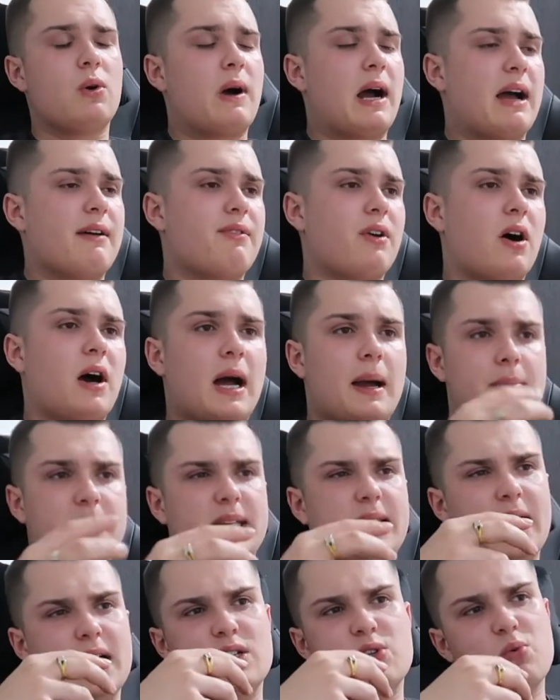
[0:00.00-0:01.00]
all have our
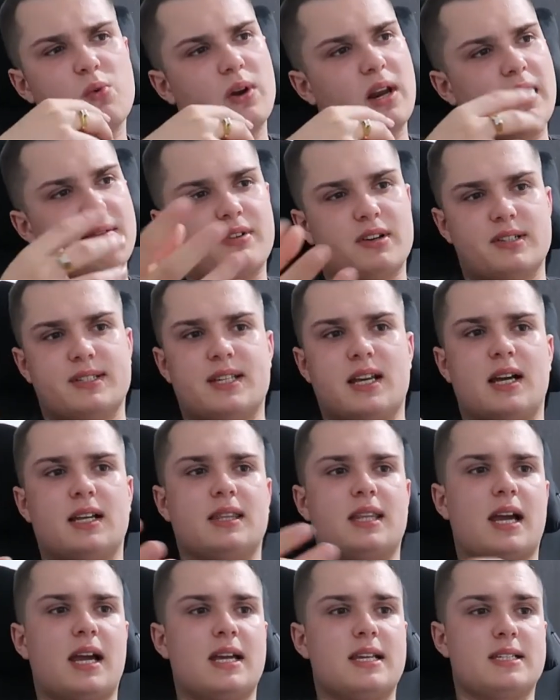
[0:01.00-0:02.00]
happy days, we all have our
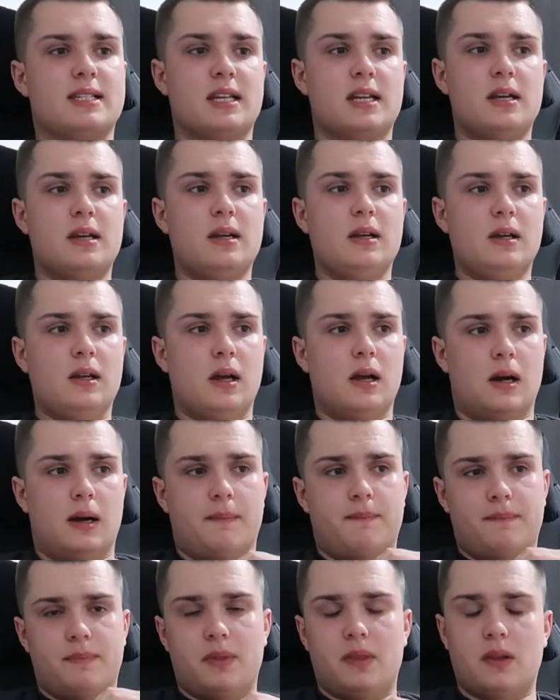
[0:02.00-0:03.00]
sad days.
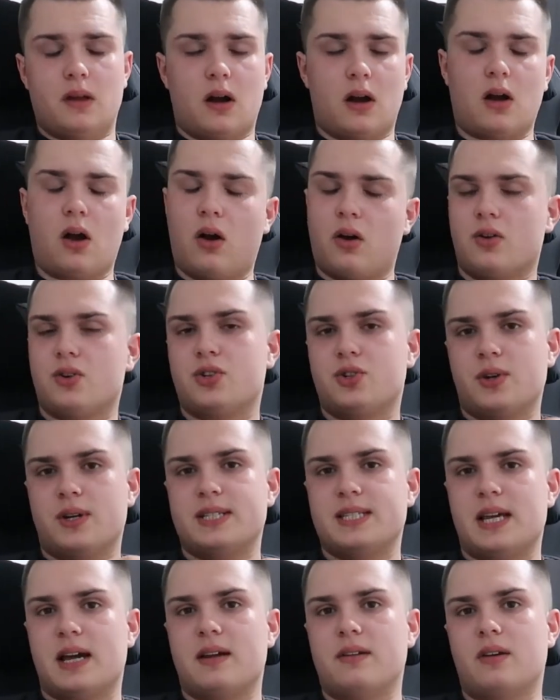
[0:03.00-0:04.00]
I can't
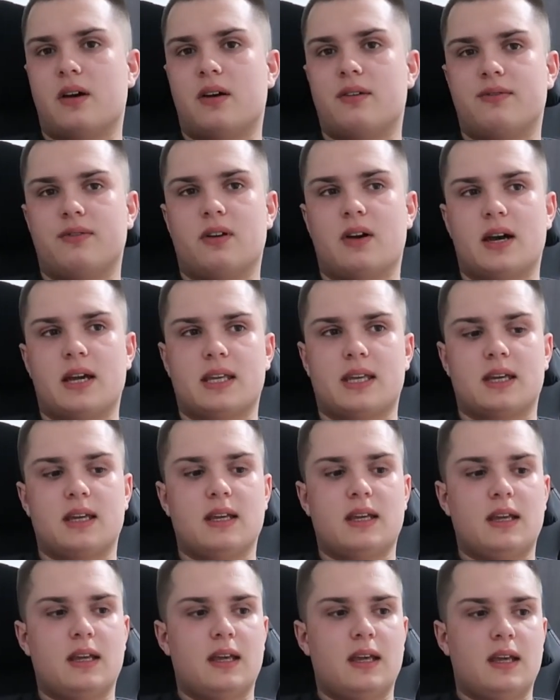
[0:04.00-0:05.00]
stress that enough. Like,
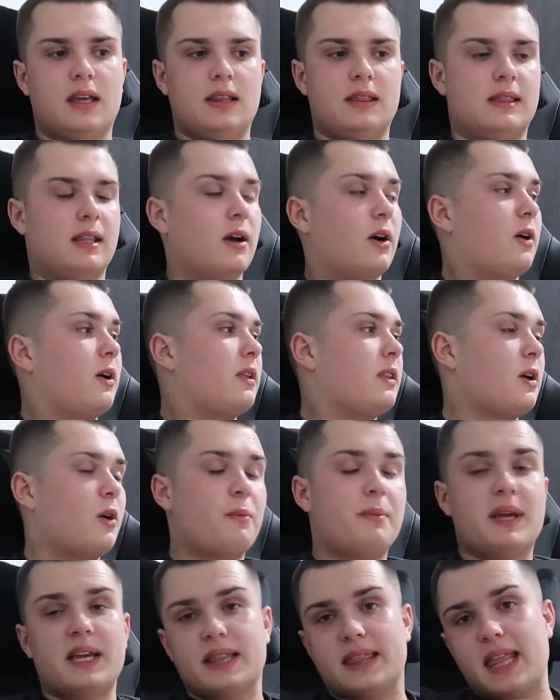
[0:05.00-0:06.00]

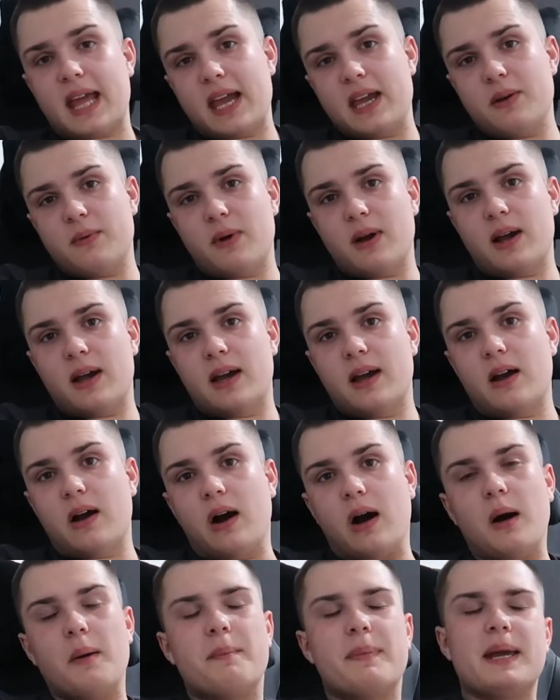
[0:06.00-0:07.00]
there'll be a day where
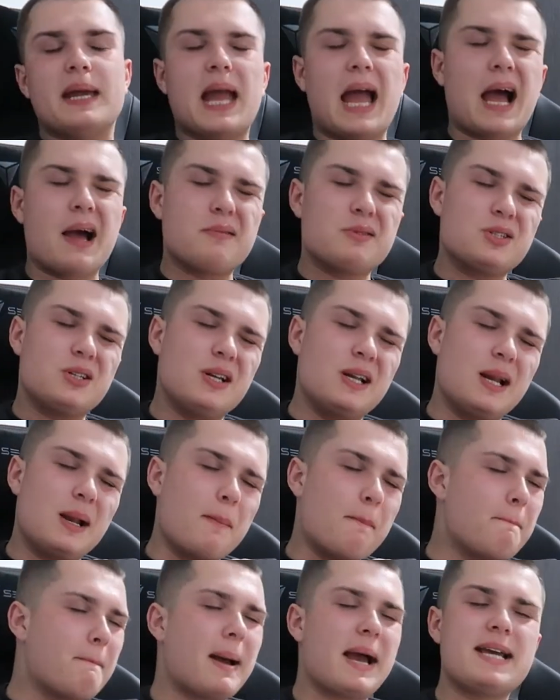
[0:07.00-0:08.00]
I'll be absolutely
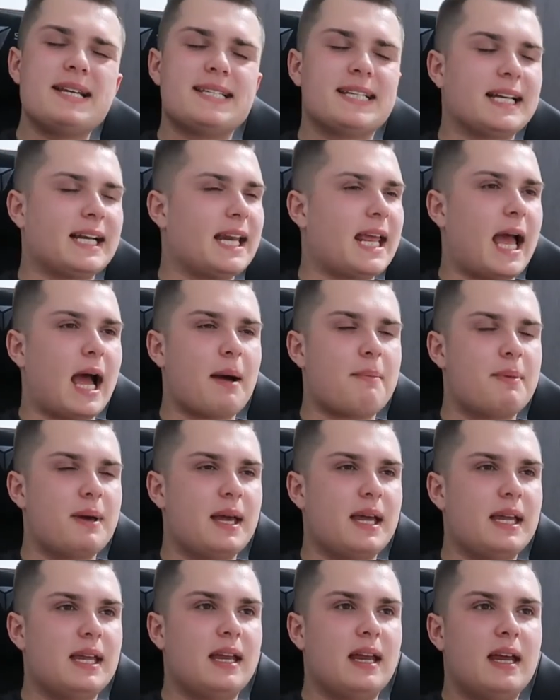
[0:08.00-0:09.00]
amazingly
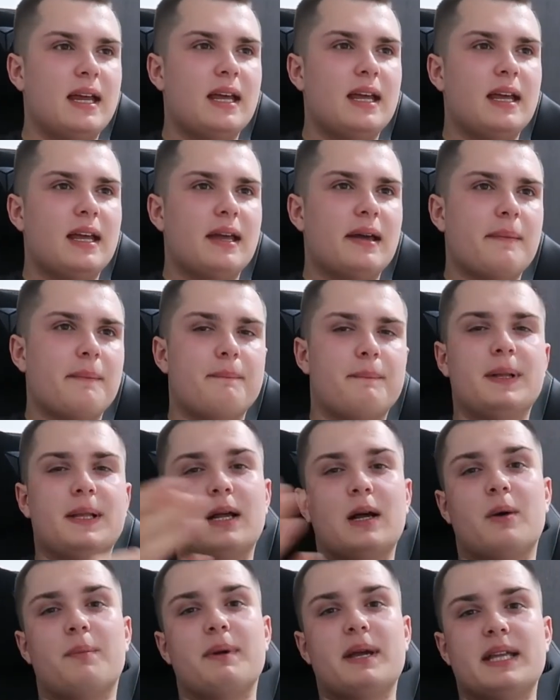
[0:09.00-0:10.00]
happy, but
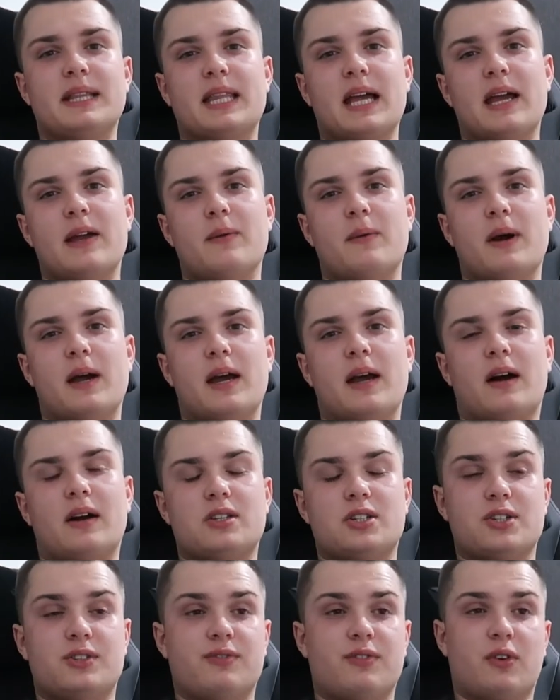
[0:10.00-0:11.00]
there'll be a day where I
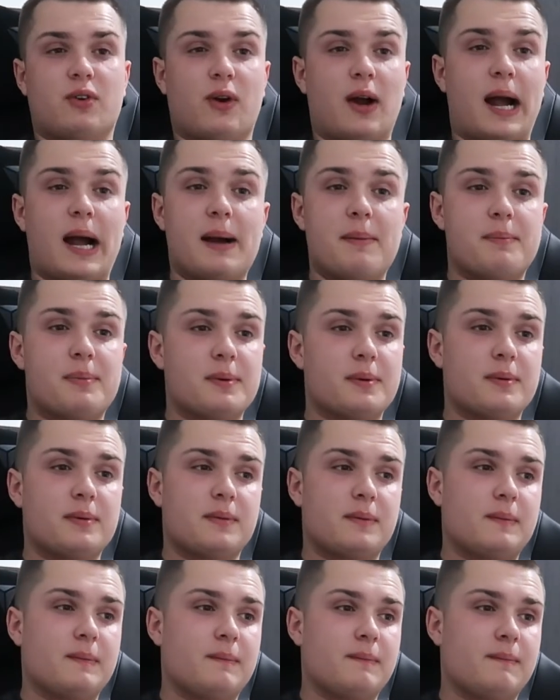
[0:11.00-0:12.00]
just feel crap.
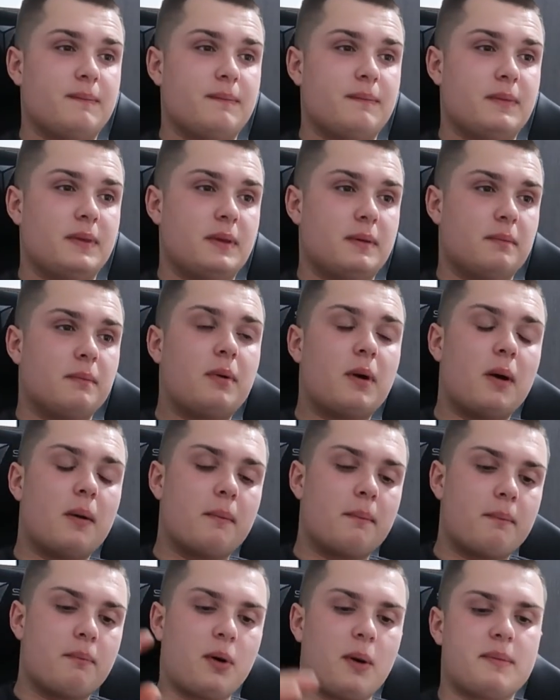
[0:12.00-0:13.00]

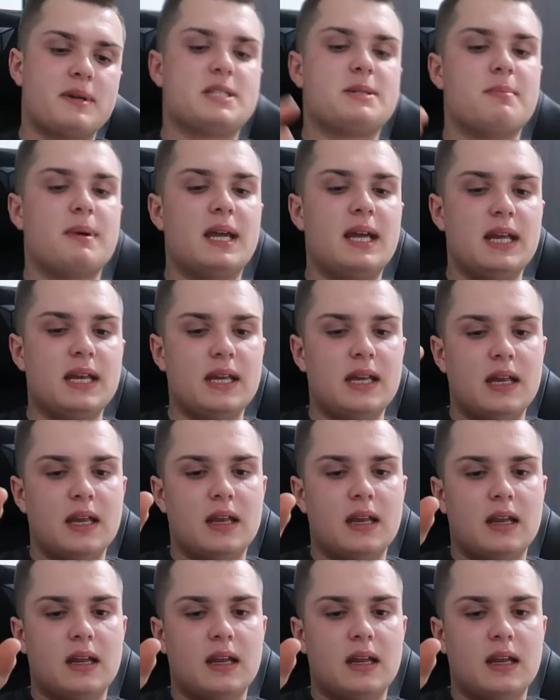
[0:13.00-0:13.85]
But promise me,